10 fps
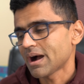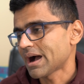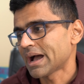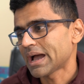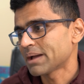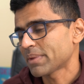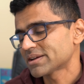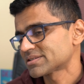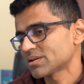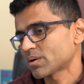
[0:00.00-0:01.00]
I
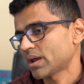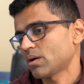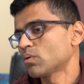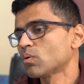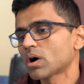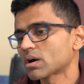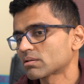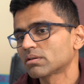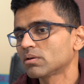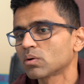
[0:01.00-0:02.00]
might say, okay, who
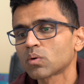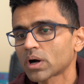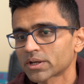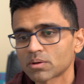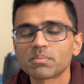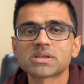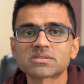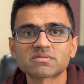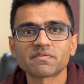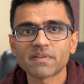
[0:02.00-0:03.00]
are your
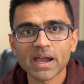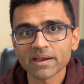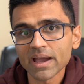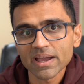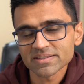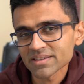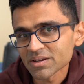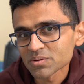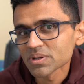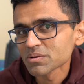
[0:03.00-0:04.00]
best 5 guys?
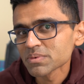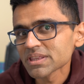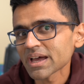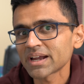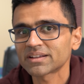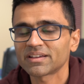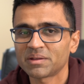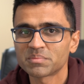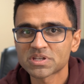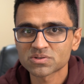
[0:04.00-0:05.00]
Can you give me that?
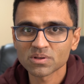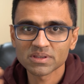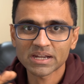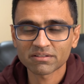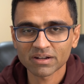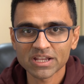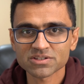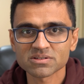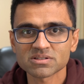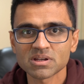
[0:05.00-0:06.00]
And based on that
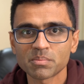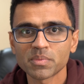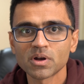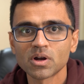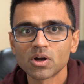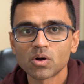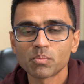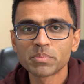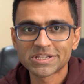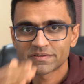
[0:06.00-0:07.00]
relationship
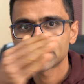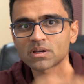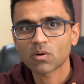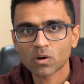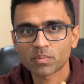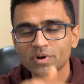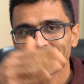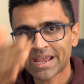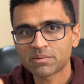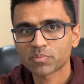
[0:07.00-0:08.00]
between the
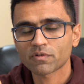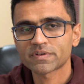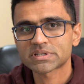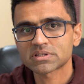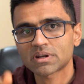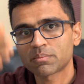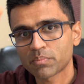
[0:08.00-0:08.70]
corporate and professor